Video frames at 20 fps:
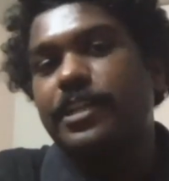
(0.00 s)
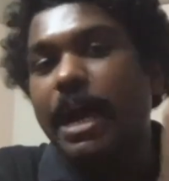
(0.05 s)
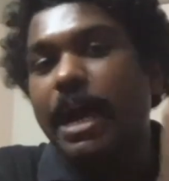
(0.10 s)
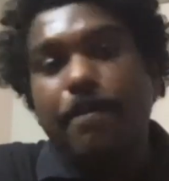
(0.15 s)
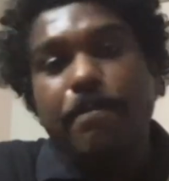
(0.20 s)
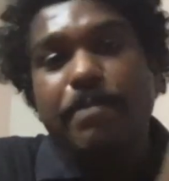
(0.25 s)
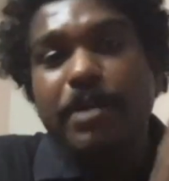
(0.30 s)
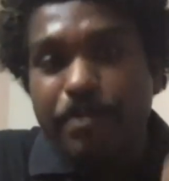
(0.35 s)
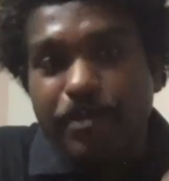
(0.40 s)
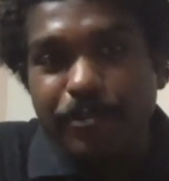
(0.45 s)

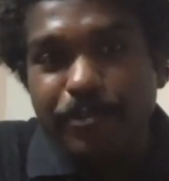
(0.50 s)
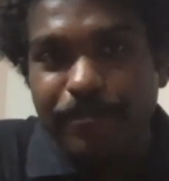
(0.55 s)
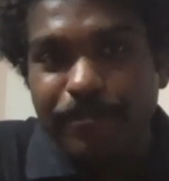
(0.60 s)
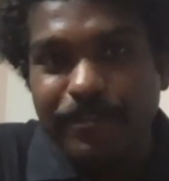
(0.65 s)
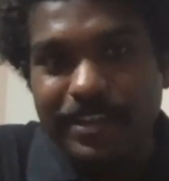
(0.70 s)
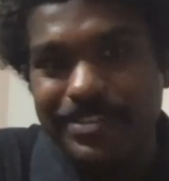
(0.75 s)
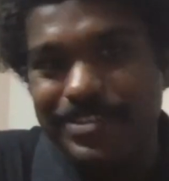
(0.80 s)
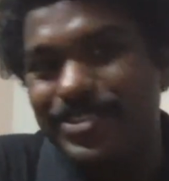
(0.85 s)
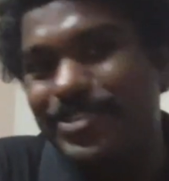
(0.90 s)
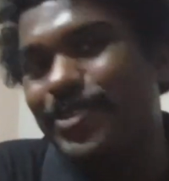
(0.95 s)

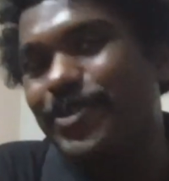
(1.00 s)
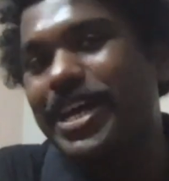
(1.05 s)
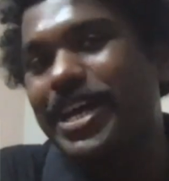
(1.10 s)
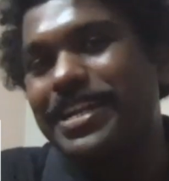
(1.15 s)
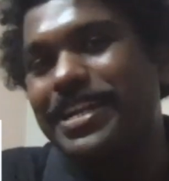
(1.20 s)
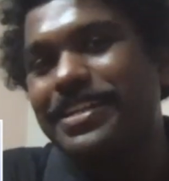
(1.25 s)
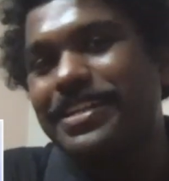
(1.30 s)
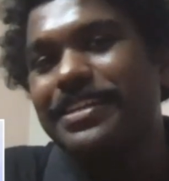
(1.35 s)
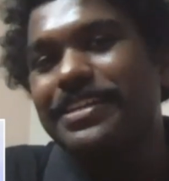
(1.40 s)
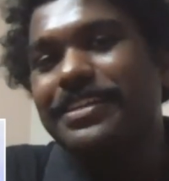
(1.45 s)
tamper-proofness, so
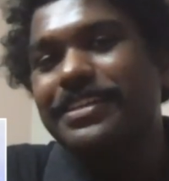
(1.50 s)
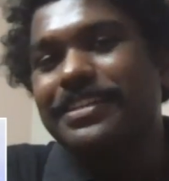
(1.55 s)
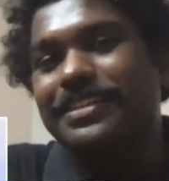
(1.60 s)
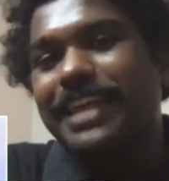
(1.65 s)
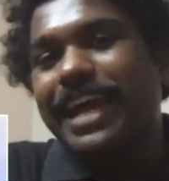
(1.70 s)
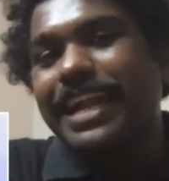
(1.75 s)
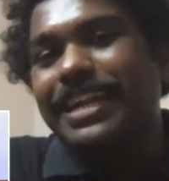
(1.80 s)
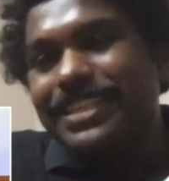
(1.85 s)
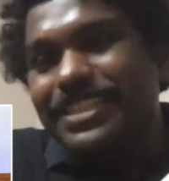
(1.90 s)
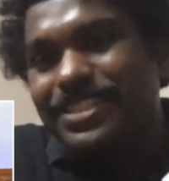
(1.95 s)
that
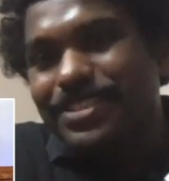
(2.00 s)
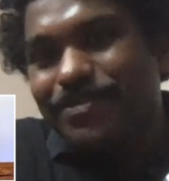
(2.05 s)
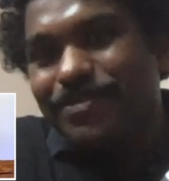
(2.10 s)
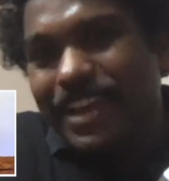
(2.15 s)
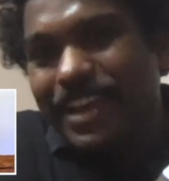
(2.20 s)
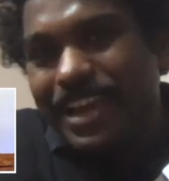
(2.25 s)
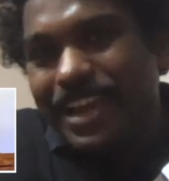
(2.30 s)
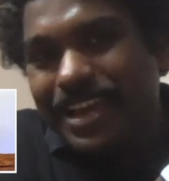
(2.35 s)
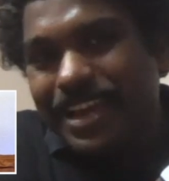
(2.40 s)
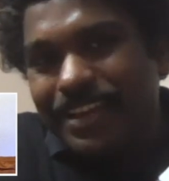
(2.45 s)
that is
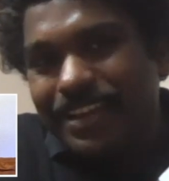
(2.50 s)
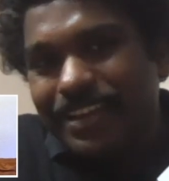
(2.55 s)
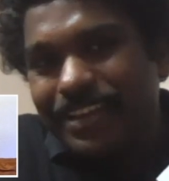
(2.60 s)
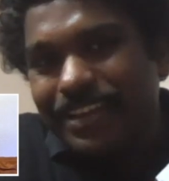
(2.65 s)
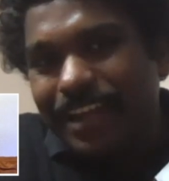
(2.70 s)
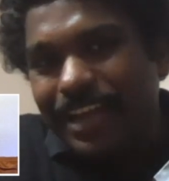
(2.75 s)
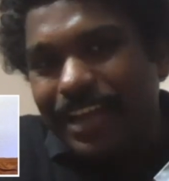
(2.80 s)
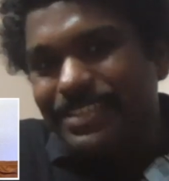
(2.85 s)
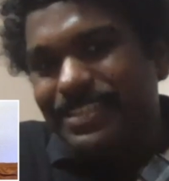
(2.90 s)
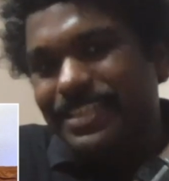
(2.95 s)
where
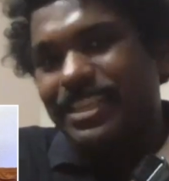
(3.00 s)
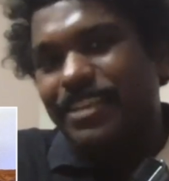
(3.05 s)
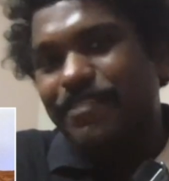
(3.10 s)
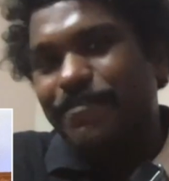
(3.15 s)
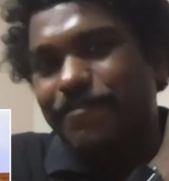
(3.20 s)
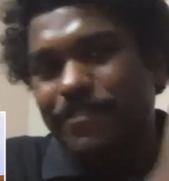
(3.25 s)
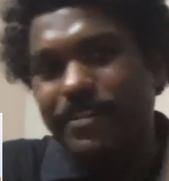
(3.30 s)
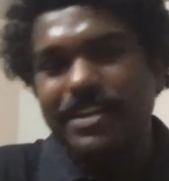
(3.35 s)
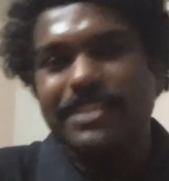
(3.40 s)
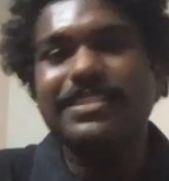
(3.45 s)
I see the
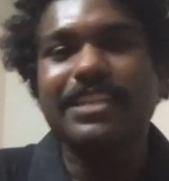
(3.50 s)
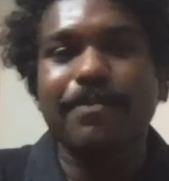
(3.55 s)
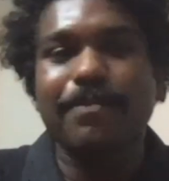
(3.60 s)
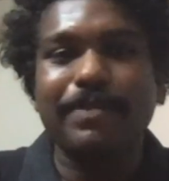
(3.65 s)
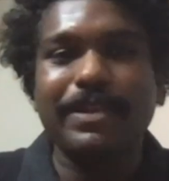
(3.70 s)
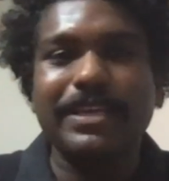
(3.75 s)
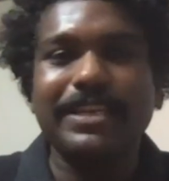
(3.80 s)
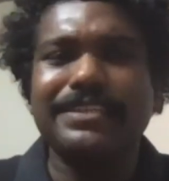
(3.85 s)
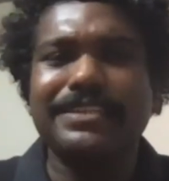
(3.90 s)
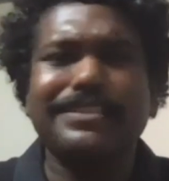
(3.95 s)
first
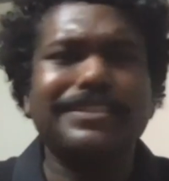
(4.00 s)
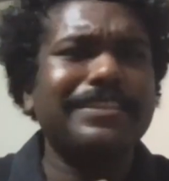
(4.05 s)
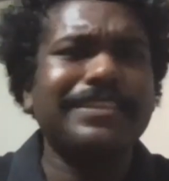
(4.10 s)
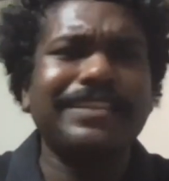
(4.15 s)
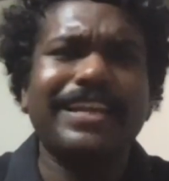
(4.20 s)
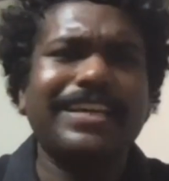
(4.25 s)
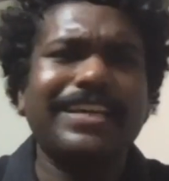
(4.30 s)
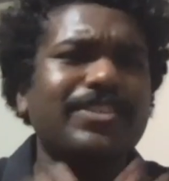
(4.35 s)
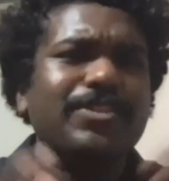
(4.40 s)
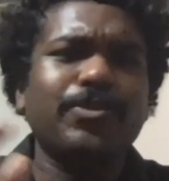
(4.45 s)
application in the
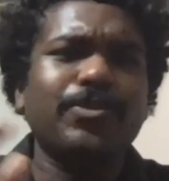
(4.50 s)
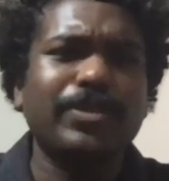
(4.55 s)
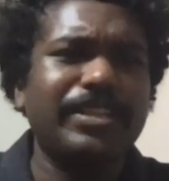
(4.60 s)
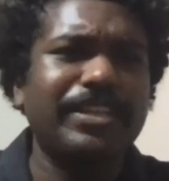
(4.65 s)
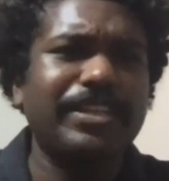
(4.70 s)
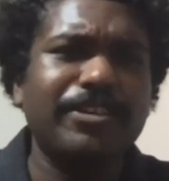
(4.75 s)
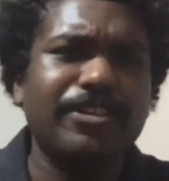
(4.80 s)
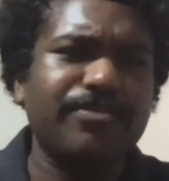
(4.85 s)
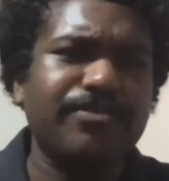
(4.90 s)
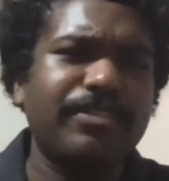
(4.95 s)
next two, three years.